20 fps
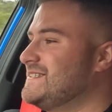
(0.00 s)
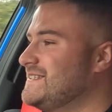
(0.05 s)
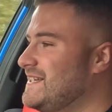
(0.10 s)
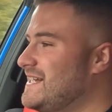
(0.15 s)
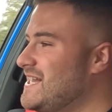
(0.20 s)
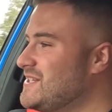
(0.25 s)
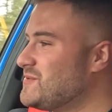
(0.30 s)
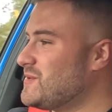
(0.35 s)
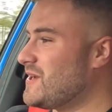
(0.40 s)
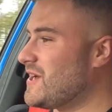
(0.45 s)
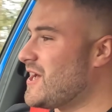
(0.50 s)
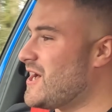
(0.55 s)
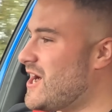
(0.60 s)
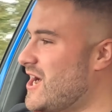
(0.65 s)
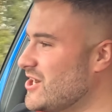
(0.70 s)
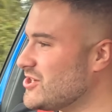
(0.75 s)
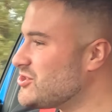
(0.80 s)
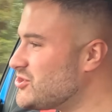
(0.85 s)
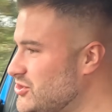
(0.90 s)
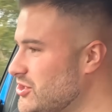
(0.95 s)
That's what a
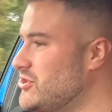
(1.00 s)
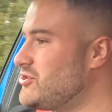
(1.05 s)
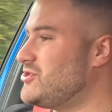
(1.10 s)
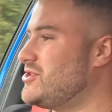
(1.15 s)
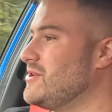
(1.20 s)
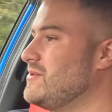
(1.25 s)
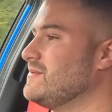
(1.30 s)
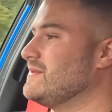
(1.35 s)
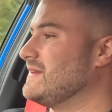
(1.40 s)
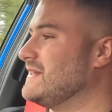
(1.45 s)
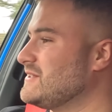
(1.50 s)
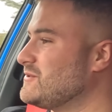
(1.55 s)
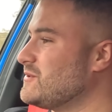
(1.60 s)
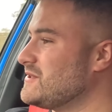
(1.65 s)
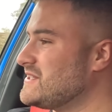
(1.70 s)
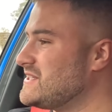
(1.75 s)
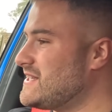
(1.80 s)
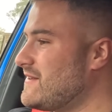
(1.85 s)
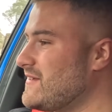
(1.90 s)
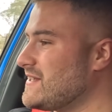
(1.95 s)
car should do. That's what
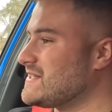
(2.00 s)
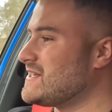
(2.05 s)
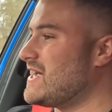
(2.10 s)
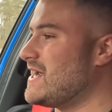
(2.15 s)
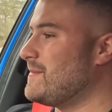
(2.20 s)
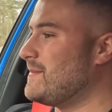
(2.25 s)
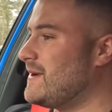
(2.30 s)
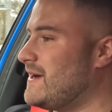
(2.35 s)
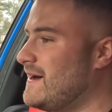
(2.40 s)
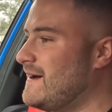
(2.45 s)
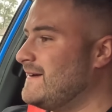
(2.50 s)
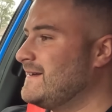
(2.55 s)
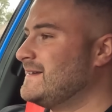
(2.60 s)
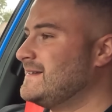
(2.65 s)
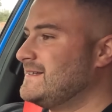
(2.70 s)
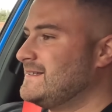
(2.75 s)
Civic Type R